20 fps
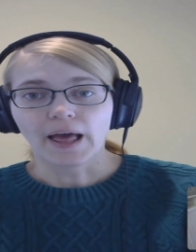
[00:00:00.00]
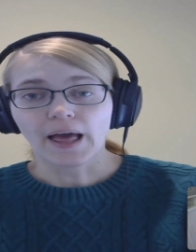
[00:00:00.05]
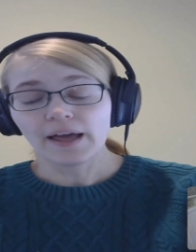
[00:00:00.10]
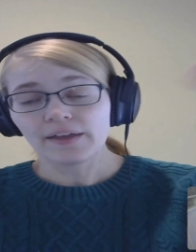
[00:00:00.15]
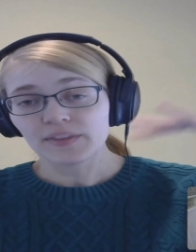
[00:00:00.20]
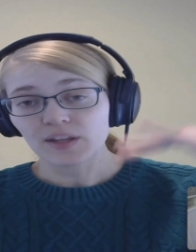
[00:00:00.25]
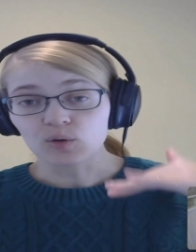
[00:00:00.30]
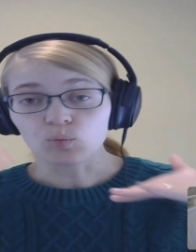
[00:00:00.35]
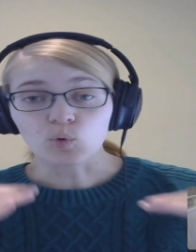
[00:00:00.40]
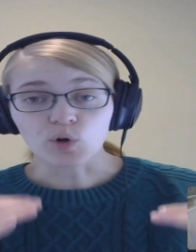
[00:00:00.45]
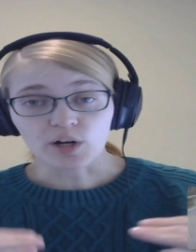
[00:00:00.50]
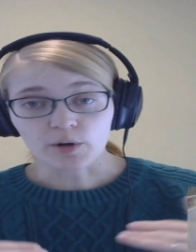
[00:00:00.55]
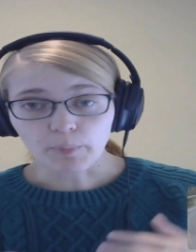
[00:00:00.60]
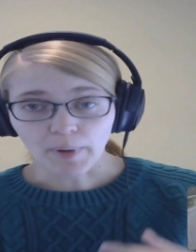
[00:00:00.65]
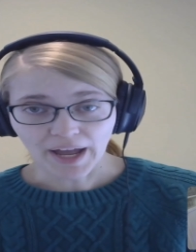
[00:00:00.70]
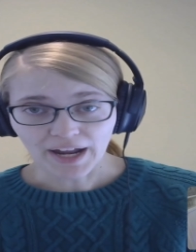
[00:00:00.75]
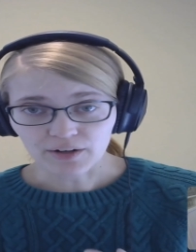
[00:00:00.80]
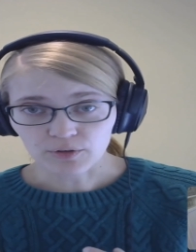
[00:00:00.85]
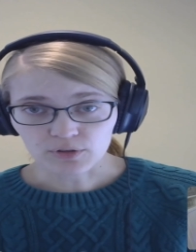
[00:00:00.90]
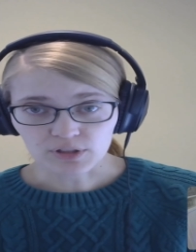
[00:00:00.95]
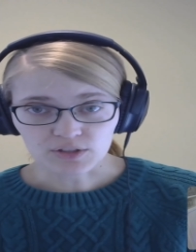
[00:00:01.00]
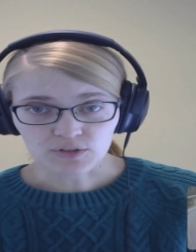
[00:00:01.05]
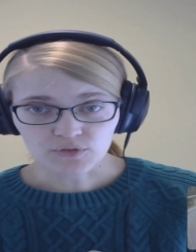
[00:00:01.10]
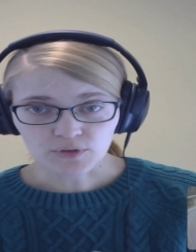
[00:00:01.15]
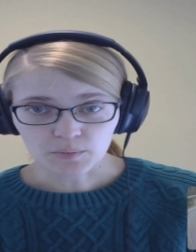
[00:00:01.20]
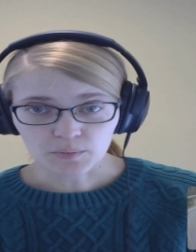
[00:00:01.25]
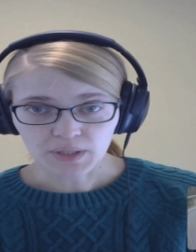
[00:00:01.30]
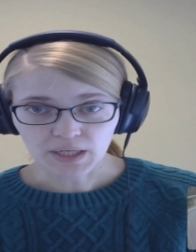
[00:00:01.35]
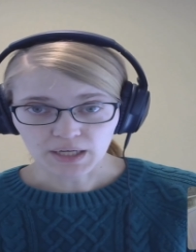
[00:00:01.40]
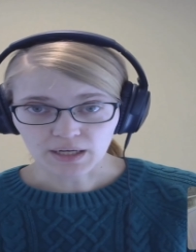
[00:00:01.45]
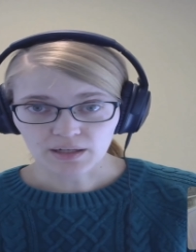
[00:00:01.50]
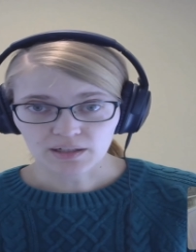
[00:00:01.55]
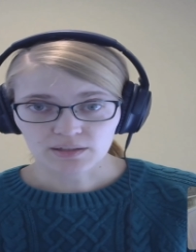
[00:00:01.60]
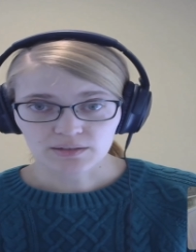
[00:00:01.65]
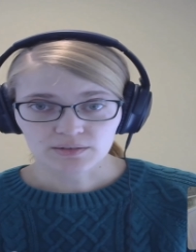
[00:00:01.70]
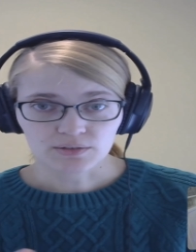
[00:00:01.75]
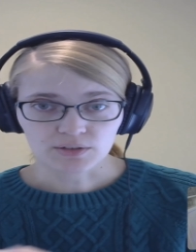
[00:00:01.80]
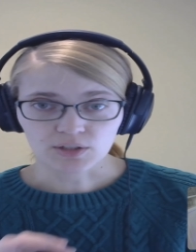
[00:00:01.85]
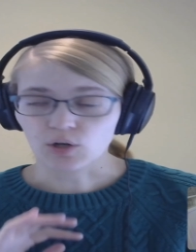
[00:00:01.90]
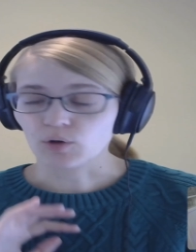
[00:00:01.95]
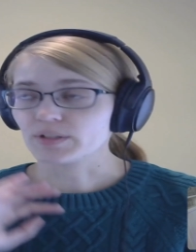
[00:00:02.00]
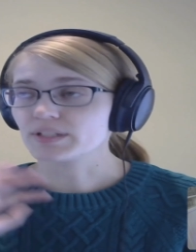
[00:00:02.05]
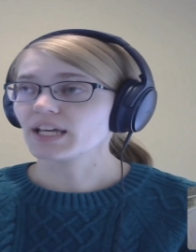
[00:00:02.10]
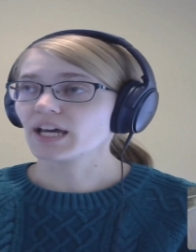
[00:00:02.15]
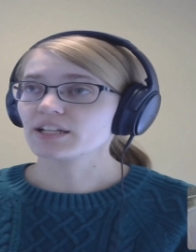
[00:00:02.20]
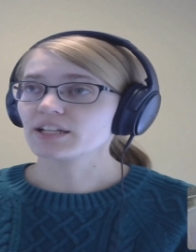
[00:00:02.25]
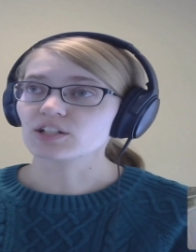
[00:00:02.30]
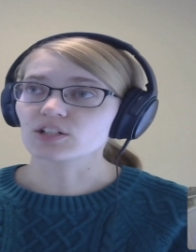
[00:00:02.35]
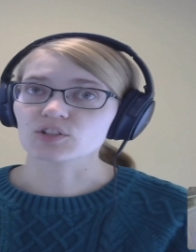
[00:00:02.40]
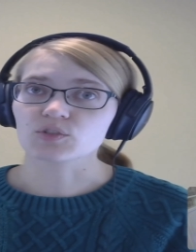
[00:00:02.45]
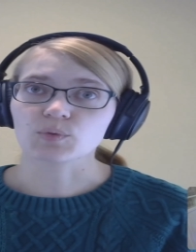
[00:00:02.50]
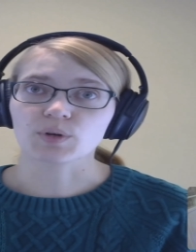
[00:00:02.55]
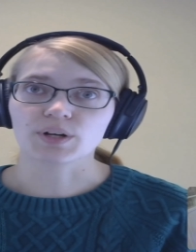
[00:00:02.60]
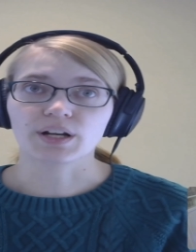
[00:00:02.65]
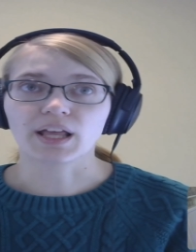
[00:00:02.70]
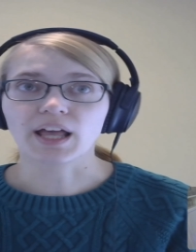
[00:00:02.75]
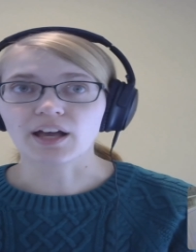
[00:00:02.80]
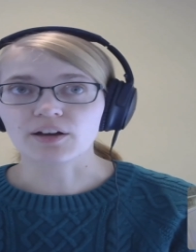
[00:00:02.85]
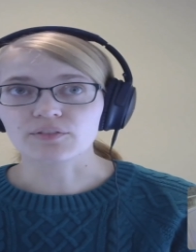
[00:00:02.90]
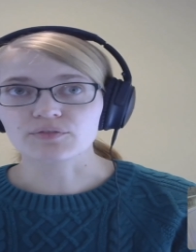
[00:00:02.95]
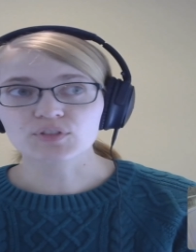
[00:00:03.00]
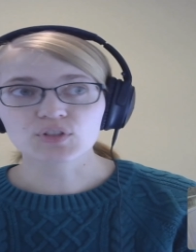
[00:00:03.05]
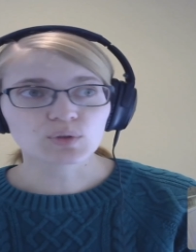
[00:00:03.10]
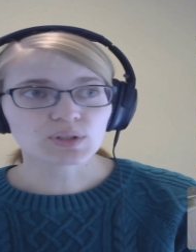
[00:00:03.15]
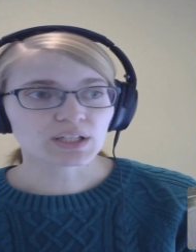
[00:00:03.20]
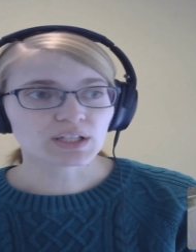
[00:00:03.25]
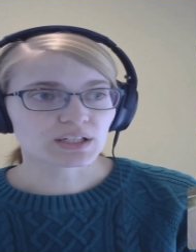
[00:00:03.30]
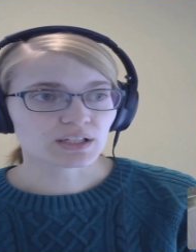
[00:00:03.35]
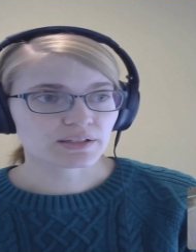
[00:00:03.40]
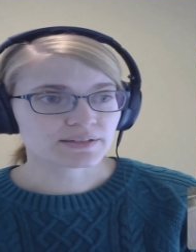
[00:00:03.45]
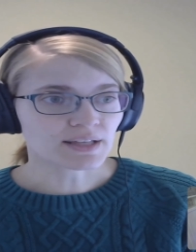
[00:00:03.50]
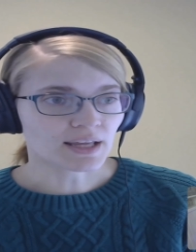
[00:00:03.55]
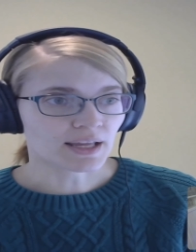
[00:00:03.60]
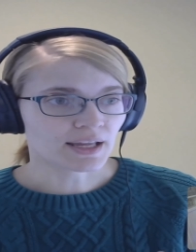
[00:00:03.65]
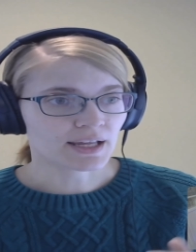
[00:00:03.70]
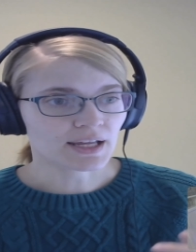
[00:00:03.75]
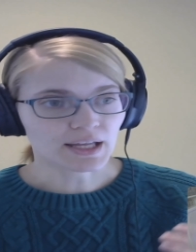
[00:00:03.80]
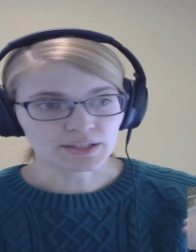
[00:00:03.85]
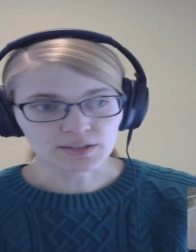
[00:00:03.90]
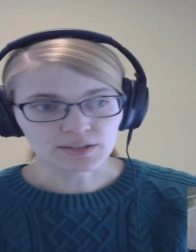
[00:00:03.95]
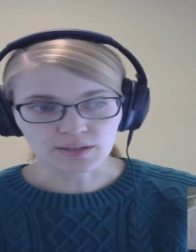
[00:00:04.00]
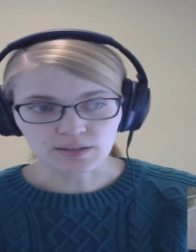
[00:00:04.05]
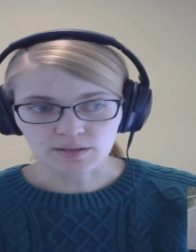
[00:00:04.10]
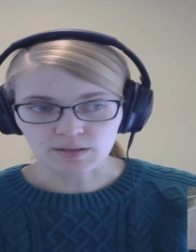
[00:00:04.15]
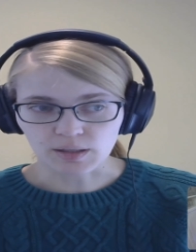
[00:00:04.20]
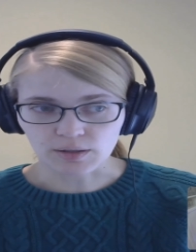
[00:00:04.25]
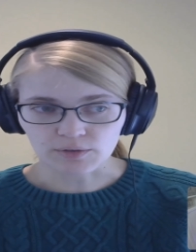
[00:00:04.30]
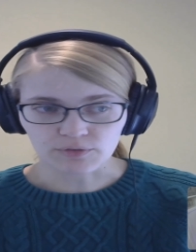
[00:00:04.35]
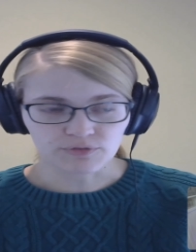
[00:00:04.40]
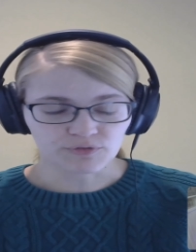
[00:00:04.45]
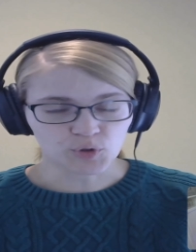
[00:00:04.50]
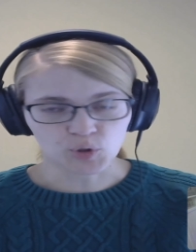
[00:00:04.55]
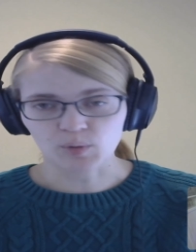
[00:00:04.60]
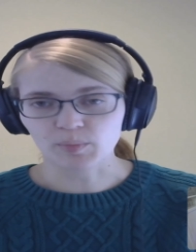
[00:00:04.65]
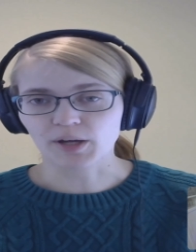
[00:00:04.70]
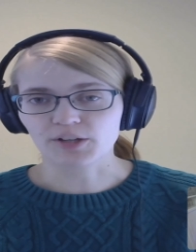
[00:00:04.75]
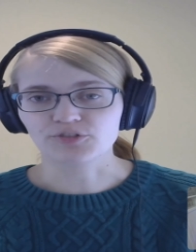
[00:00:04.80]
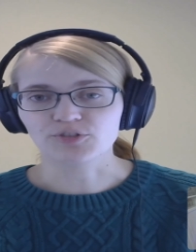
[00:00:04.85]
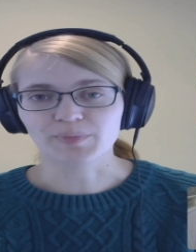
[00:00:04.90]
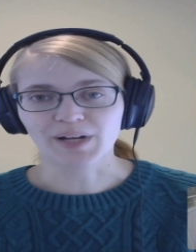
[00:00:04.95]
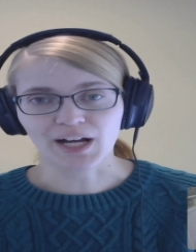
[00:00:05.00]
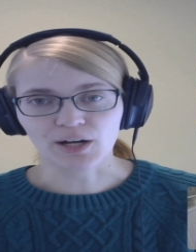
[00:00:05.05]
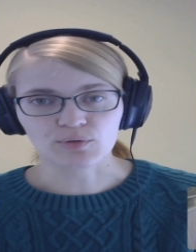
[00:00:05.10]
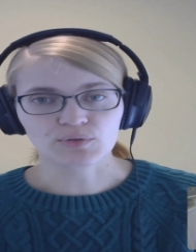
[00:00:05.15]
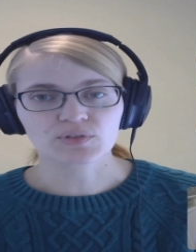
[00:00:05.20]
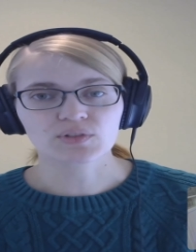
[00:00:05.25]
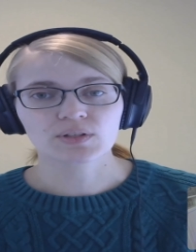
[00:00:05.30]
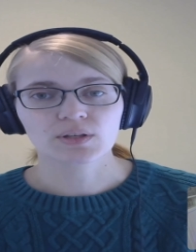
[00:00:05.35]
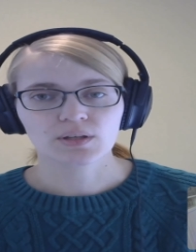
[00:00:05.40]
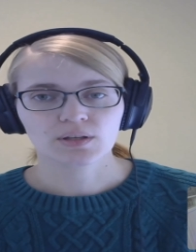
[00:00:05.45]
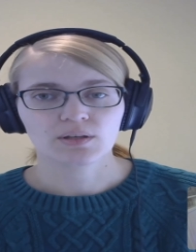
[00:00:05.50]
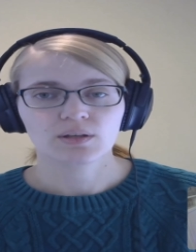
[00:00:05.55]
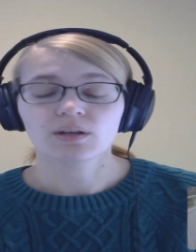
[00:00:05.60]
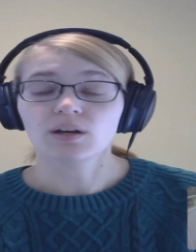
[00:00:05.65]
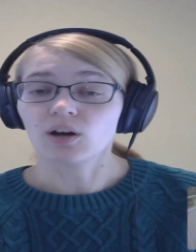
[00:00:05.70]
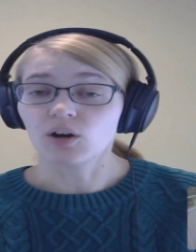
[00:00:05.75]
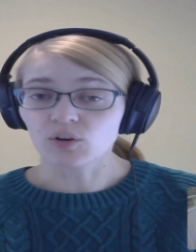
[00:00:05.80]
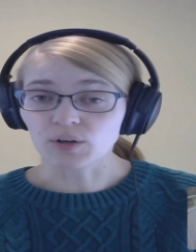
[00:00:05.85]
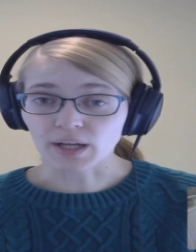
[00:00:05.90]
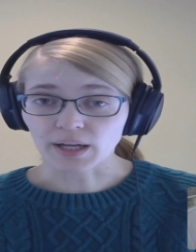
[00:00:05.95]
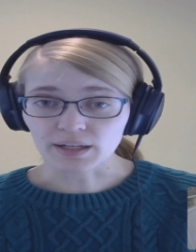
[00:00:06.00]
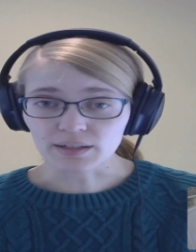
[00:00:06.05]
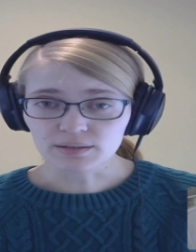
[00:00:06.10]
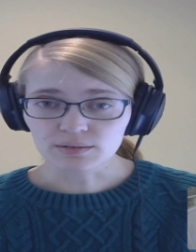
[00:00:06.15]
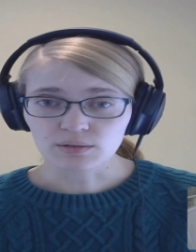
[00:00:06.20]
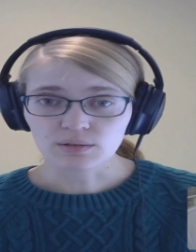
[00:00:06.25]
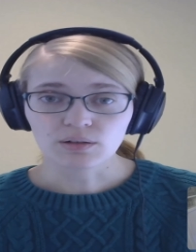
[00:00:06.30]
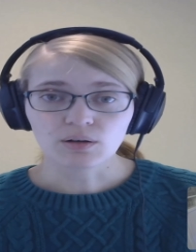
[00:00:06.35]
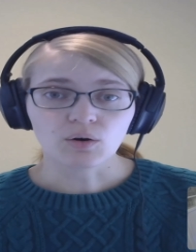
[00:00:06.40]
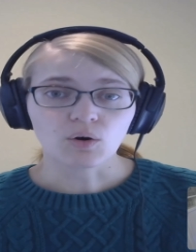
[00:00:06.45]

And then work backwards from there. You know, in 10 years, we're going to have 2 kids and a 4-bedroom house. Okay,